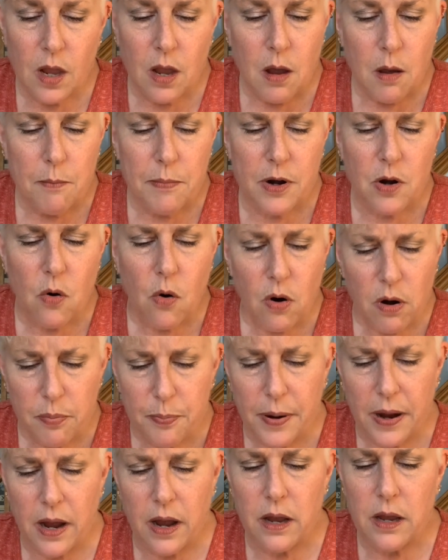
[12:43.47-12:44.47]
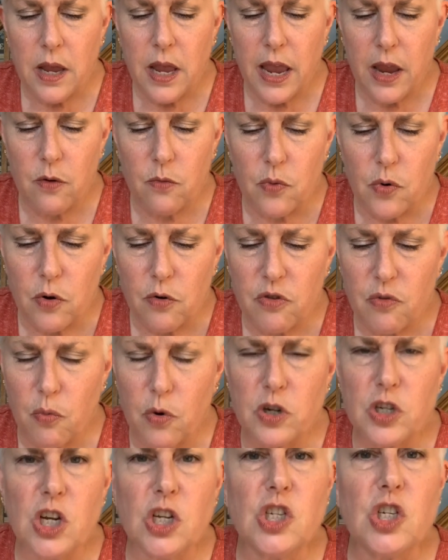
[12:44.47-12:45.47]
But Orpah and Ruth were
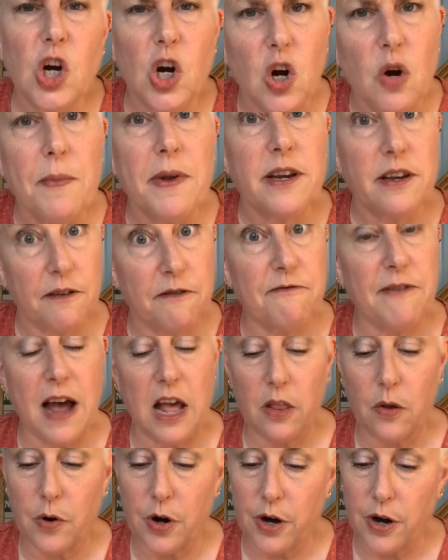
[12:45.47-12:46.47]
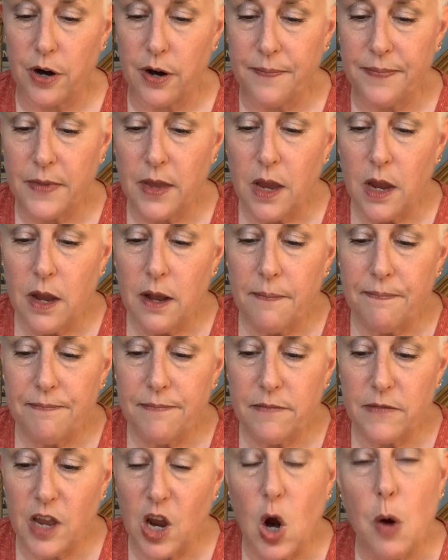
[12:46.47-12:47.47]
determined to follow her.
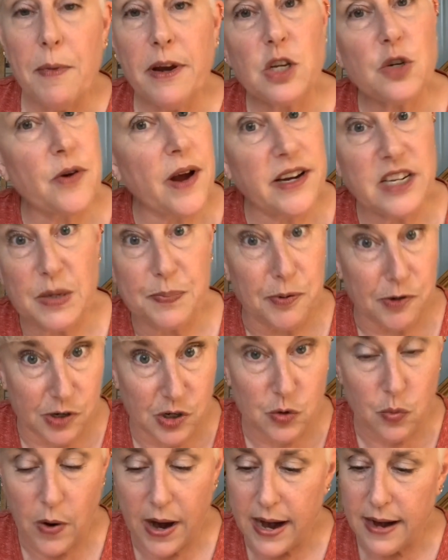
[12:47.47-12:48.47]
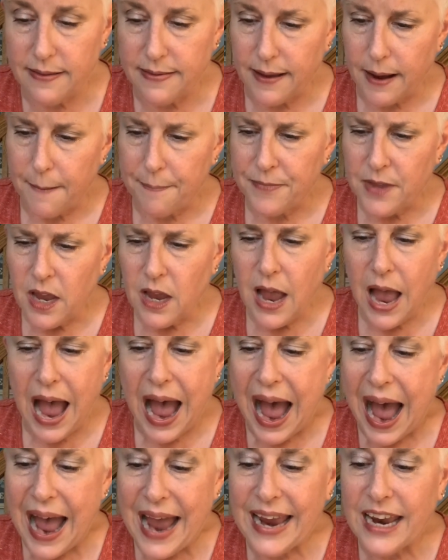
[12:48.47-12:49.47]
Naomi tried to persuade them.
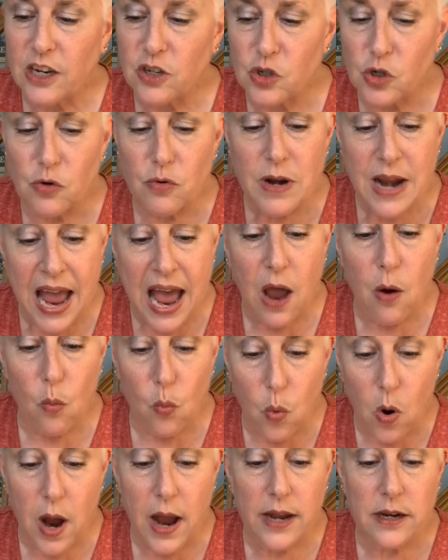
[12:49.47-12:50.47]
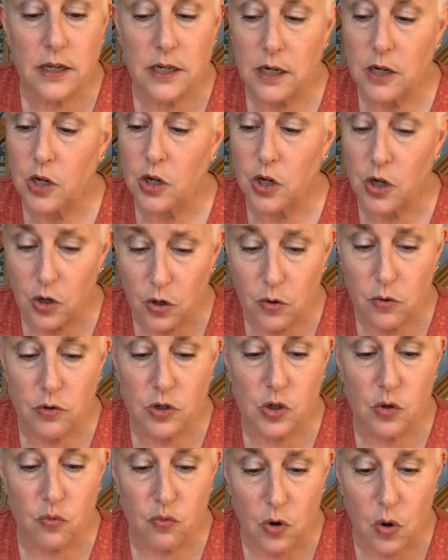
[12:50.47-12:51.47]
I do not want you
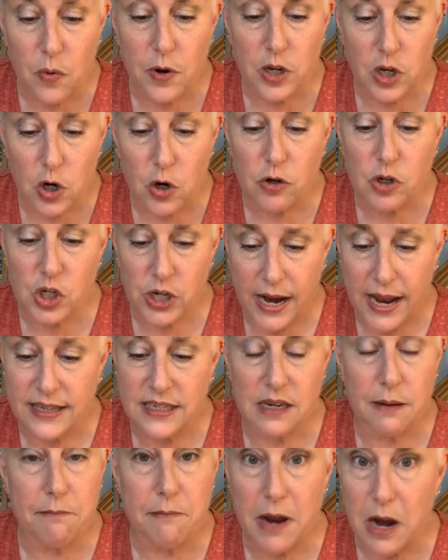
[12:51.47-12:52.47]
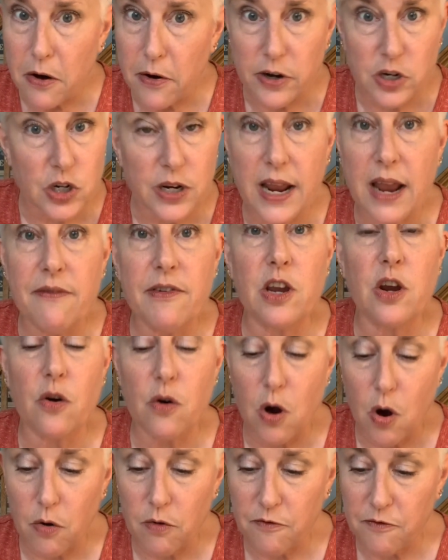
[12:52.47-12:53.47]
to ruin your chance at marriage and having your
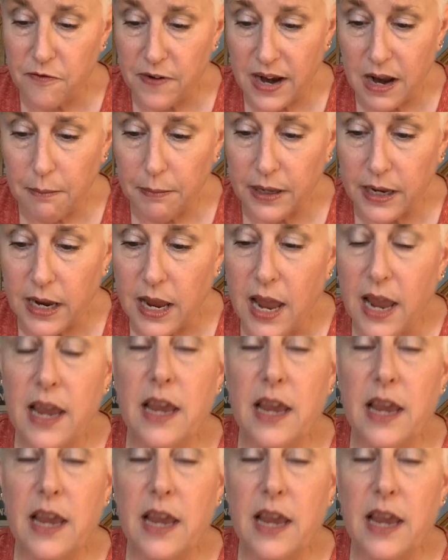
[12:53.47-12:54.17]
own family.